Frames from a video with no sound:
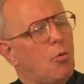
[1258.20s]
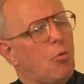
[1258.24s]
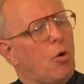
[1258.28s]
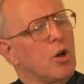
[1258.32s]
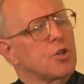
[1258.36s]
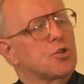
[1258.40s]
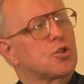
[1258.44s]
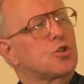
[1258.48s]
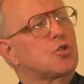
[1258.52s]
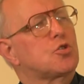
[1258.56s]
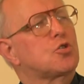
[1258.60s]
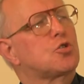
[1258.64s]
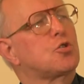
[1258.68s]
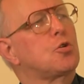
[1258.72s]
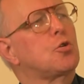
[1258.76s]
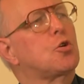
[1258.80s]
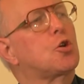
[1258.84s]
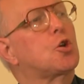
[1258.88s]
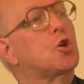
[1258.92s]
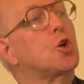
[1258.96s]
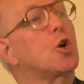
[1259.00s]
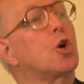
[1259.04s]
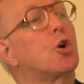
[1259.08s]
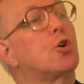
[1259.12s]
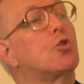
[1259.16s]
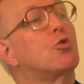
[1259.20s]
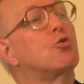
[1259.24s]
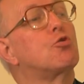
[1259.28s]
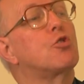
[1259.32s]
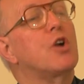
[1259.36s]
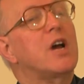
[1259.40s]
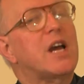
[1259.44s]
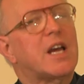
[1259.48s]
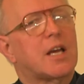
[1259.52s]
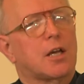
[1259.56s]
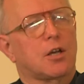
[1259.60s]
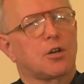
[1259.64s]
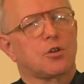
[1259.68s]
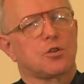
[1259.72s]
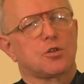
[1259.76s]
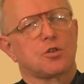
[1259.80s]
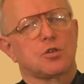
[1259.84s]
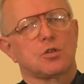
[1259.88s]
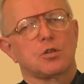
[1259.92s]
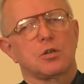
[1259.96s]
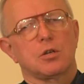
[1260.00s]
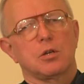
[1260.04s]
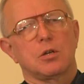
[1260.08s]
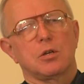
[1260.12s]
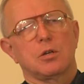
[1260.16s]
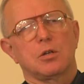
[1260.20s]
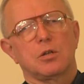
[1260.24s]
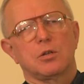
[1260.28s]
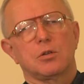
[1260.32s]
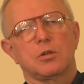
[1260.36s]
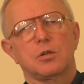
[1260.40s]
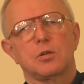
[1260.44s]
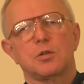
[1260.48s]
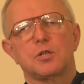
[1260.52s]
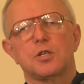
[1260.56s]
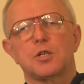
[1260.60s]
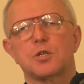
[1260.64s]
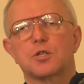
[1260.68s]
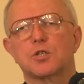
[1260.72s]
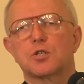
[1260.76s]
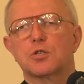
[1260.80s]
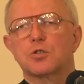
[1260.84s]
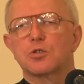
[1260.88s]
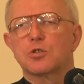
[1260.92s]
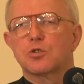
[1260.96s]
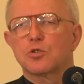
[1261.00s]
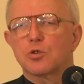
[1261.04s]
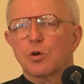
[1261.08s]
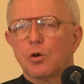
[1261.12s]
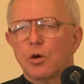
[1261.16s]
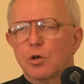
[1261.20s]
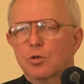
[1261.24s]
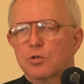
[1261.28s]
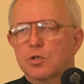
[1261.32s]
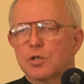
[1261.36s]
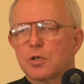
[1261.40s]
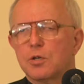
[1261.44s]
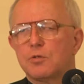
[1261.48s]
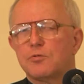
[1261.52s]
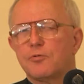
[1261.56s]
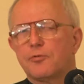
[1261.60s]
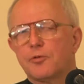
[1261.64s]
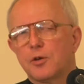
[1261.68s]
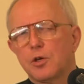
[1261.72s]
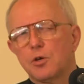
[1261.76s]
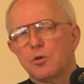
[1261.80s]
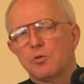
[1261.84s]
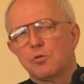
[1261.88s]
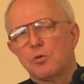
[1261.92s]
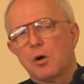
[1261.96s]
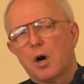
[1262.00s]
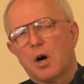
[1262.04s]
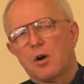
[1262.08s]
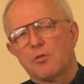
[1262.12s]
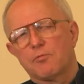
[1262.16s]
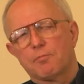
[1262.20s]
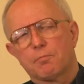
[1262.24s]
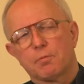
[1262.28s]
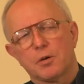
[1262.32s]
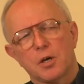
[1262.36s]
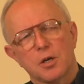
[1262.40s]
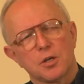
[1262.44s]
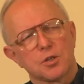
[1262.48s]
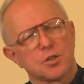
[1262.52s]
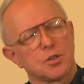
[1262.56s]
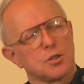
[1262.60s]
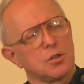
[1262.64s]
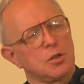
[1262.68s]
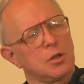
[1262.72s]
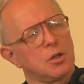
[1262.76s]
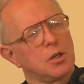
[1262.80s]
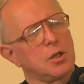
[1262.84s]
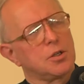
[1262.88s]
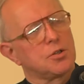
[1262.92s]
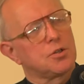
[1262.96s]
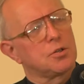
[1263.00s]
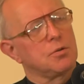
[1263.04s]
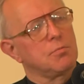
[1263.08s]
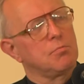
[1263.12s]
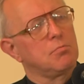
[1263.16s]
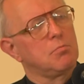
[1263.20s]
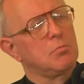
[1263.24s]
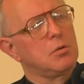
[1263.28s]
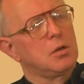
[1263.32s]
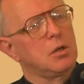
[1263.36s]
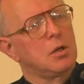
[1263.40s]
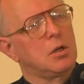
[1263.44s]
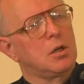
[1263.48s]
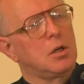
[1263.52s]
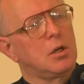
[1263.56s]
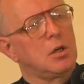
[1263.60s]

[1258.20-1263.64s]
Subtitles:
was to correct the distorted view of personalism